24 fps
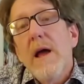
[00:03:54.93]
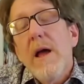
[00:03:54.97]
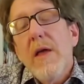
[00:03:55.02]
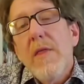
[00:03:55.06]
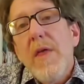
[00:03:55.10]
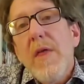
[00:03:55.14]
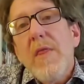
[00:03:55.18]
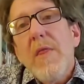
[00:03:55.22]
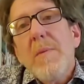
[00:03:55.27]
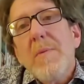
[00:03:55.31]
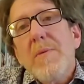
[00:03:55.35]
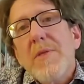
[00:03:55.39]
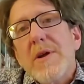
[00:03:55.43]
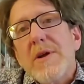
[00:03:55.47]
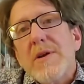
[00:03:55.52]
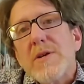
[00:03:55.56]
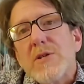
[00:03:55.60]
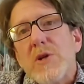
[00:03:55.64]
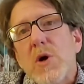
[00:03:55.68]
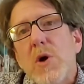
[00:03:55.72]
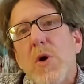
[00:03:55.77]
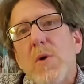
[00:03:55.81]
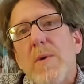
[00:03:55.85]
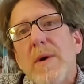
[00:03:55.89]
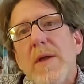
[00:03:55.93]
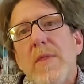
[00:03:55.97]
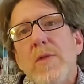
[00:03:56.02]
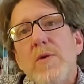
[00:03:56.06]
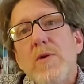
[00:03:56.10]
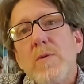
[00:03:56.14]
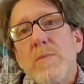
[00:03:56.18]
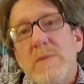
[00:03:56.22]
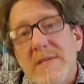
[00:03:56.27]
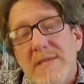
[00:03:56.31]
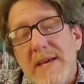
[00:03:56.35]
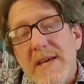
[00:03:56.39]
Then the players go around the
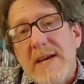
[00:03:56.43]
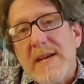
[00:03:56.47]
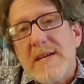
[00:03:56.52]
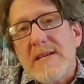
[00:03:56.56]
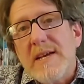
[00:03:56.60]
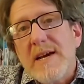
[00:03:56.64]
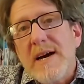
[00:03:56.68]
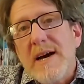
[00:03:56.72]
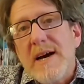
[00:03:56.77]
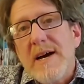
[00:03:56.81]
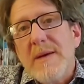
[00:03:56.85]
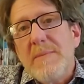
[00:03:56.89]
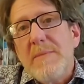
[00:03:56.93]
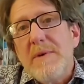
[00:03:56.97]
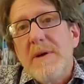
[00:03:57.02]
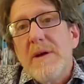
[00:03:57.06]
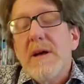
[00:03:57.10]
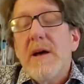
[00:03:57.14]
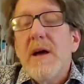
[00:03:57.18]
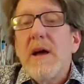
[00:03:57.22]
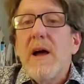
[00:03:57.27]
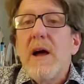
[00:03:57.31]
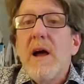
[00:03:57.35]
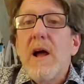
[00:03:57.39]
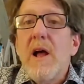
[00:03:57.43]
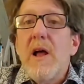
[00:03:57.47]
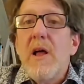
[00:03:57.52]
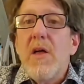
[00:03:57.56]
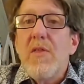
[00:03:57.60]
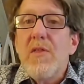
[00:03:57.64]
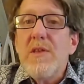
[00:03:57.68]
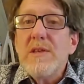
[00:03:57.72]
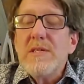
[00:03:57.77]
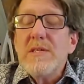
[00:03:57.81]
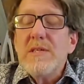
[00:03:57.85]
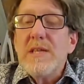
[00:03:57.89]
room a second time.
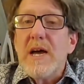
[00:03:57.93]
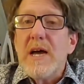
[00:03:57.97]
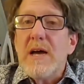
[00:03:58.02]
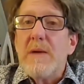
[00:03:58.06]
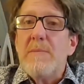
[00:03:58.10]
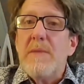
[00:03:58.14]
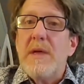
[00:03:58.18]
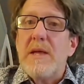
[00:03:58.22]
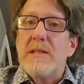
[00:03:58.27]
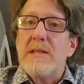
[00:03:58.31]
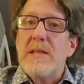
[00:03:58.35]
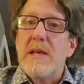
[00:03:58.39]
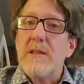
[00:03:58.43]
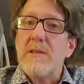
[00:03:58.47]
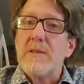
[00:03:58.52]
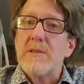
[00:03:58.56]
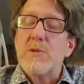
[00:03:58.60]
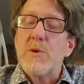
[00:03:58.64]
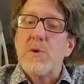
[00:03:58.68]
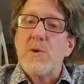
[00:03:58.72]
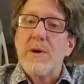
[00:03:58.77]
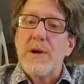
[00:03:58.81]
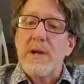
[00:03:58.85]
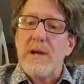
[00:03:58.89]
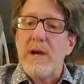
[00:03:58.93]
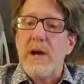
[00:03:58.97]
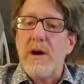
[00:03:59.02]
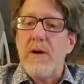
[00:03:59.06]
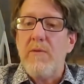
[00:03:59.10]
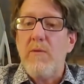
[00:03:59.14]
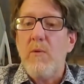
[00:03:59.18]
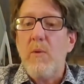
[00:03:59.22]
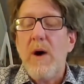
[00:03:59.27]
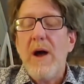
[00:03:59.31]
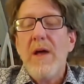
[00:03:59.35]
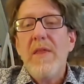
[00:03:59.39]
This time they tell the story
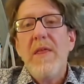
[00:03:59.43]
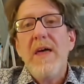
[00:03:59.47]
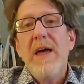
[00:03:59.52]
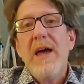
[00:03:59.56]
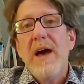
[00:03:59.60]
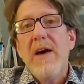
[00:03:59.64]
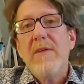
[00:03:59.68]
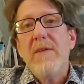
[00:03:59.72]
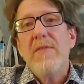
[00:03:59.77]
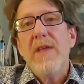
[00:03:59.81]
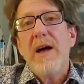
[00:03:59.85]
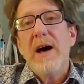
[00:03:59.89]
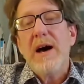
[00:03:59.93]
of why they have the